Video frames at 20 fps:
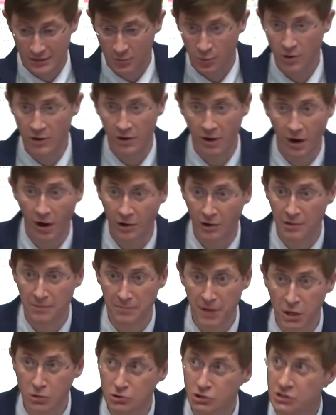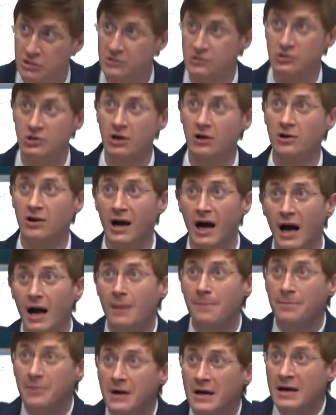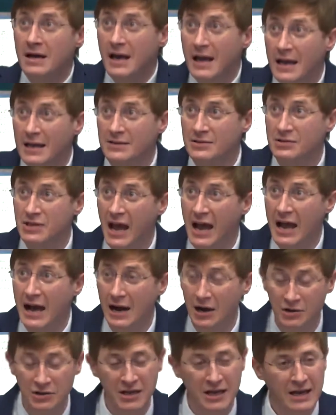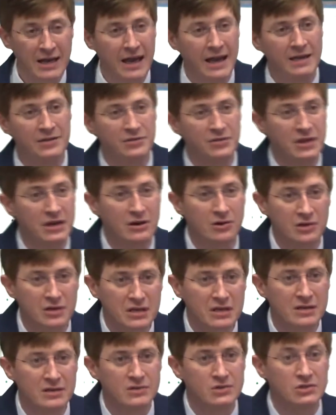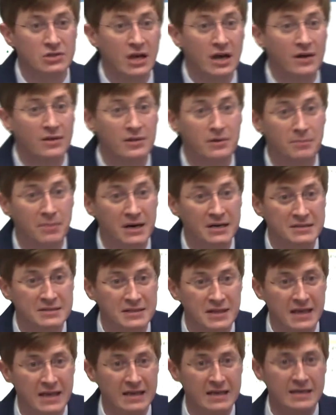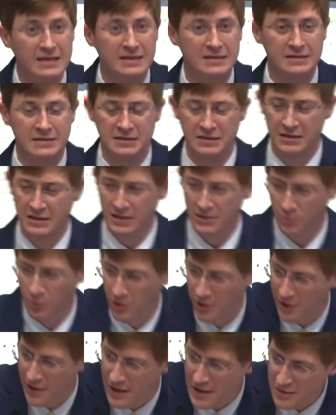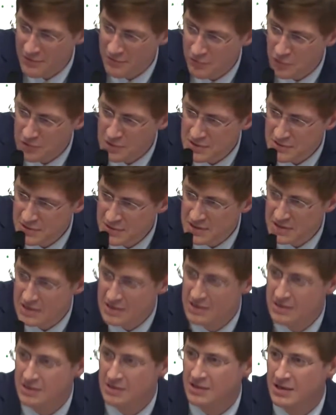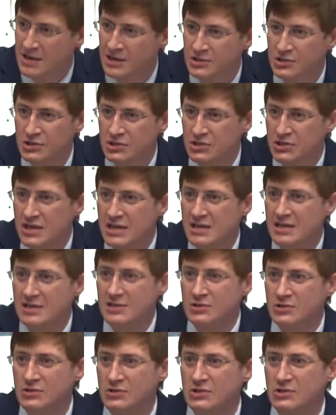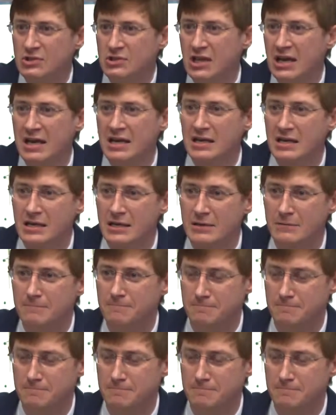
where our emotions are up and down, and there is the mundane, where everything stays the same,